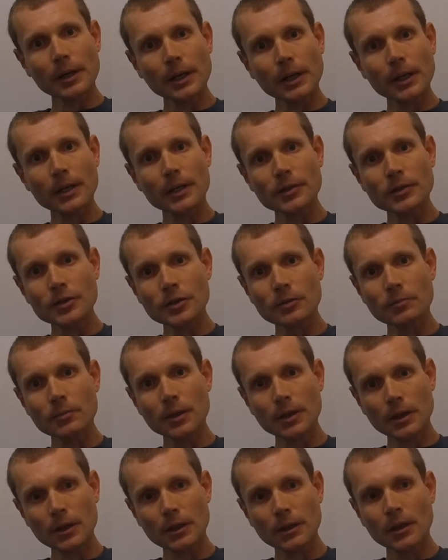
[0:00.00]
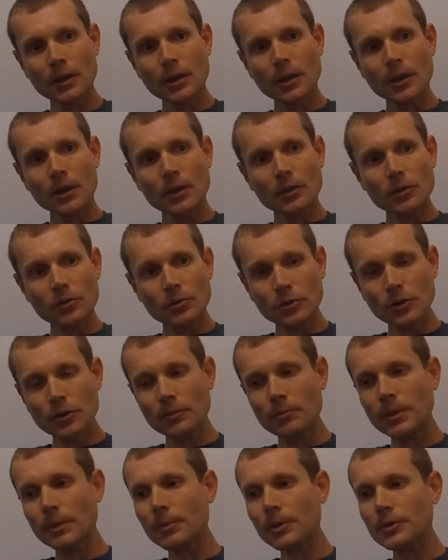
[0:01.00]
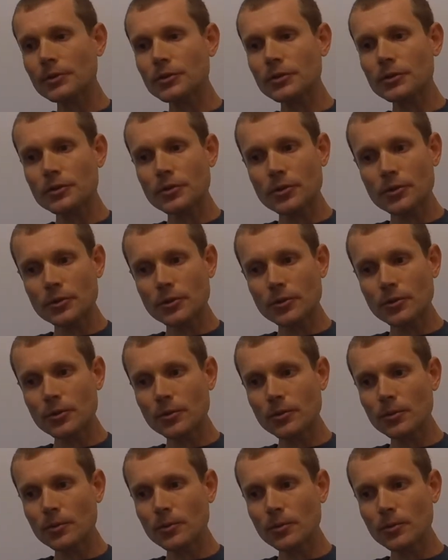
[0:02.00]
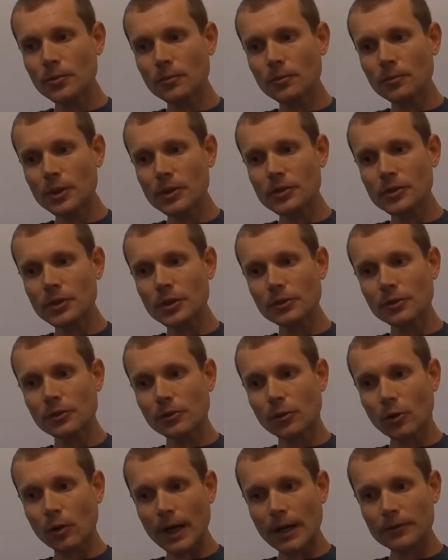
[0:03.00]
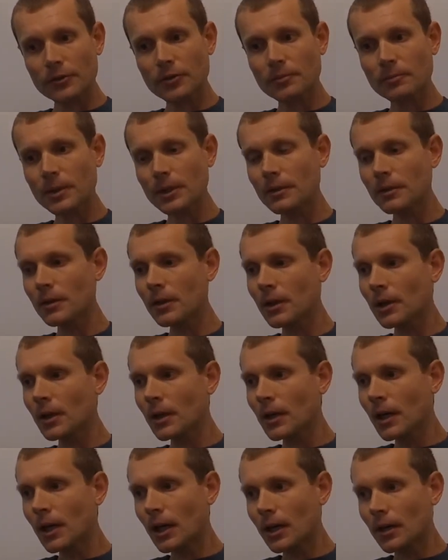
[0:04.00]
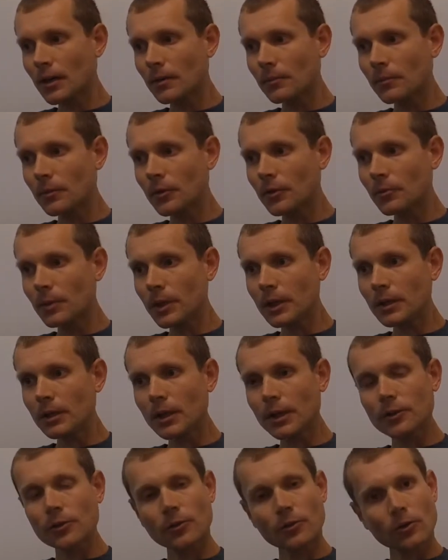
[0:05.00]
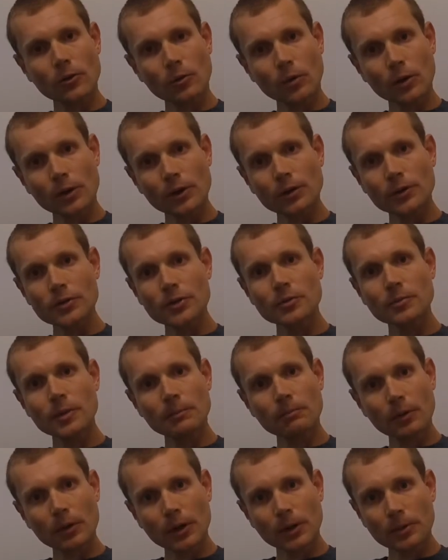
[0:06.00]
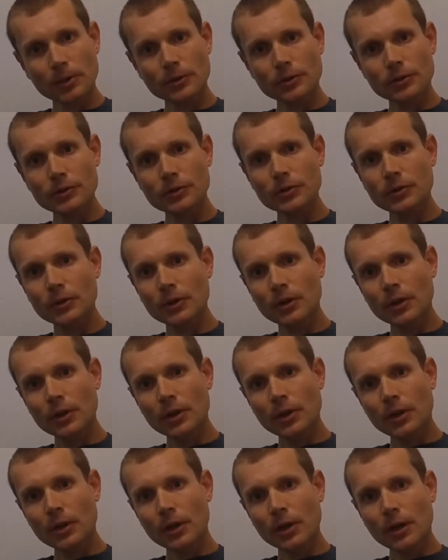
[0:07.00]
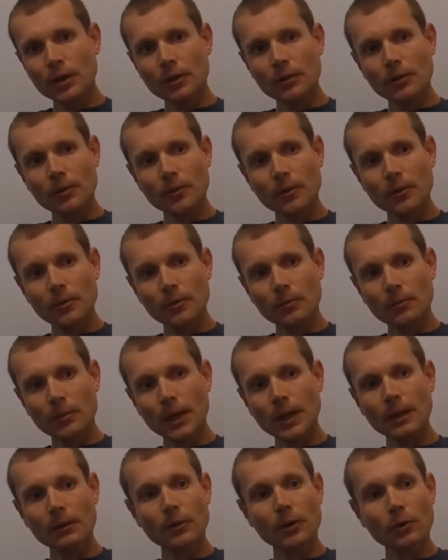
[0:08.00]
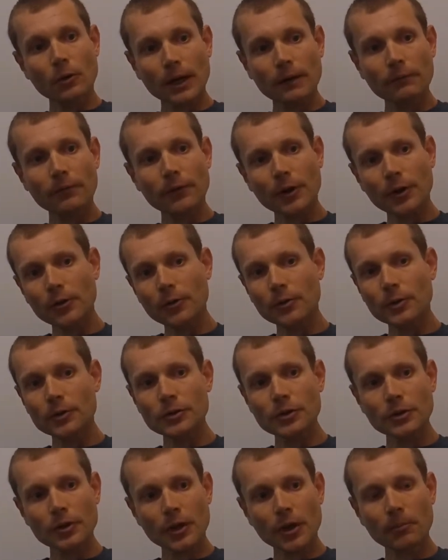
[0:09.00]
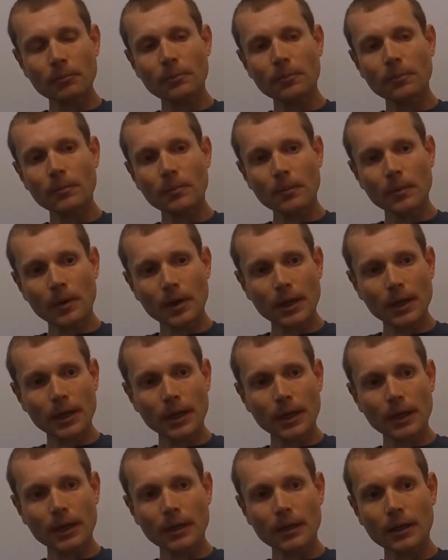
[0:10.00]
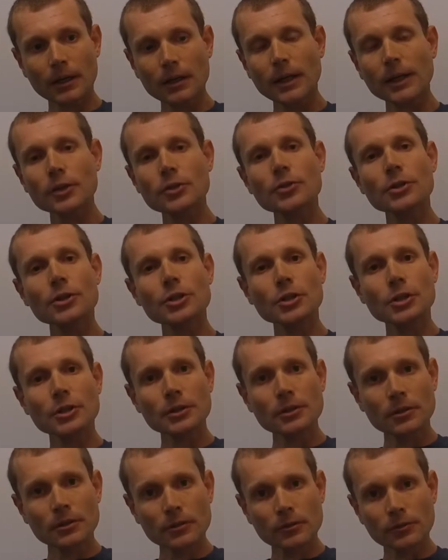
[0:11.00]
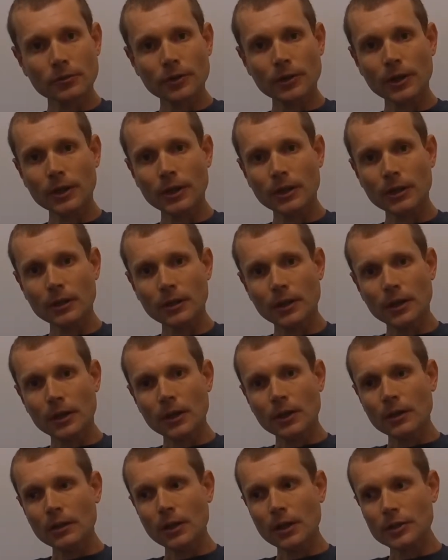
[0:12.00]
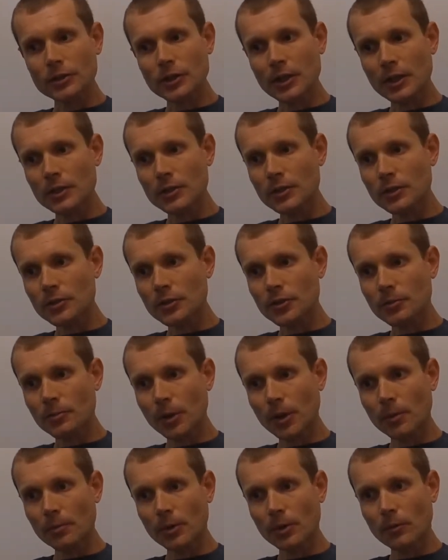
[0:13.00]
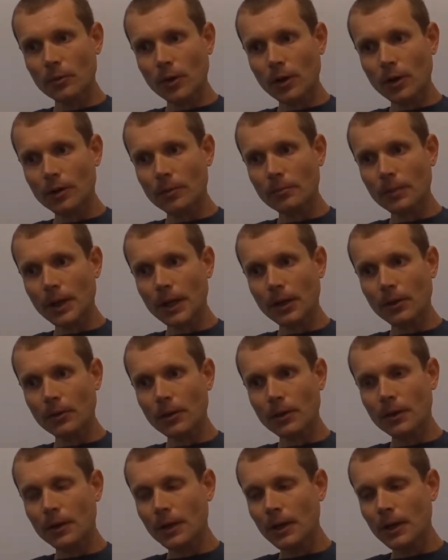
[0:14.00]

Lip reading: kids to be union members, to be skilled craftsmen, to be electrical workers, to be plumbers. My grandfather was a electrician for the Los Angeles Department of Water and Power.